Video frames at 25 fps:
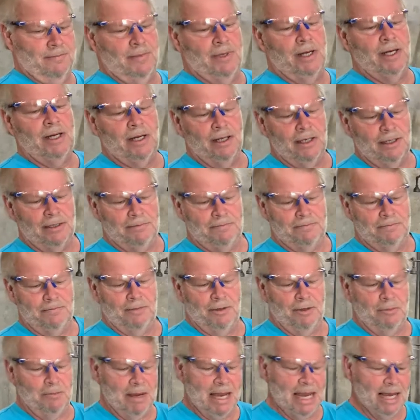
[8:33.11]
uh,
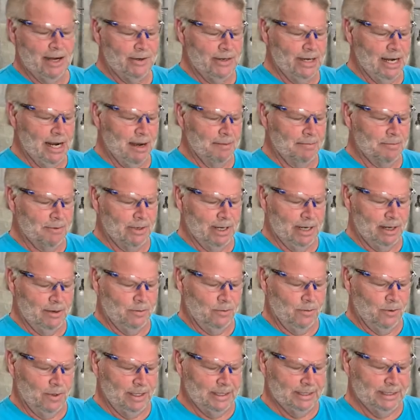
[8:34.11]
the battery operator
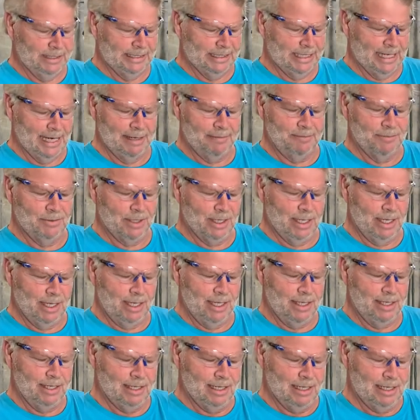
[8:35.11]
one, same
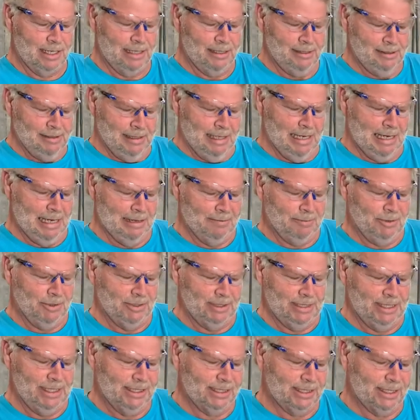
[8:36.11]
thing. I'm
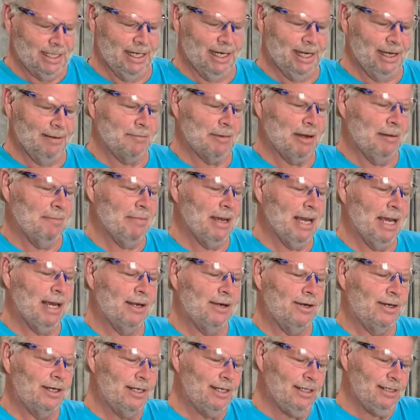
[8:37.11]
gonna disconnect my
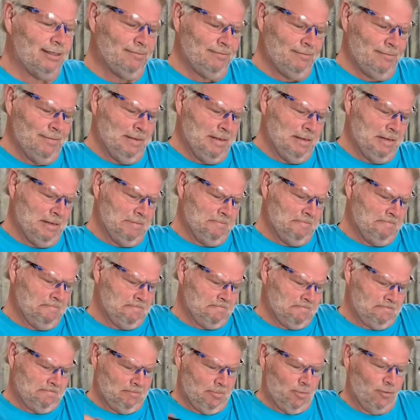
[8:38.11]
battery
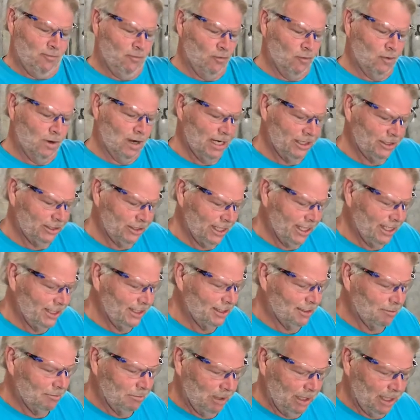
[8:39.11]
before I change
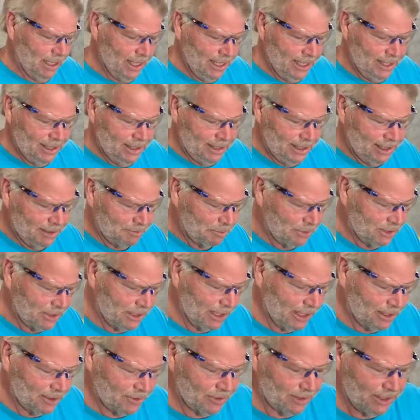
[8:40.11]
the blade. This
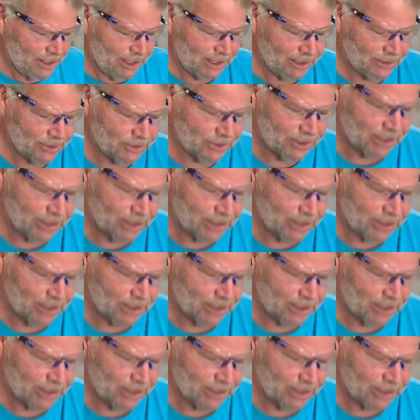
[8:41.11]
particular, and these are